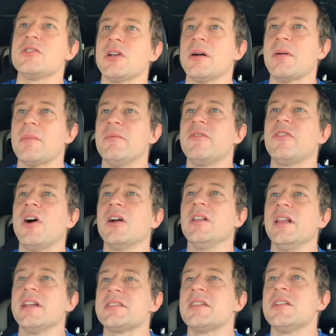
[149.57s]
I'm far
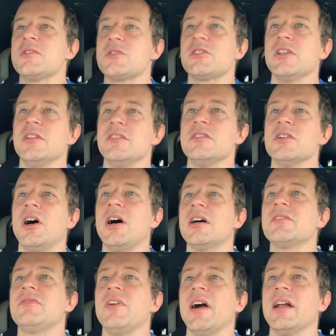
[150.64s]
less interested in
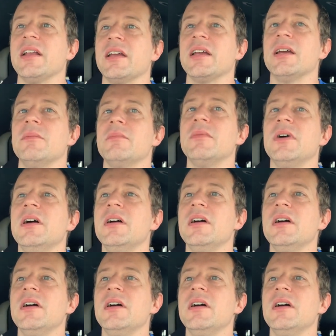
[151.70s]
dogfighting him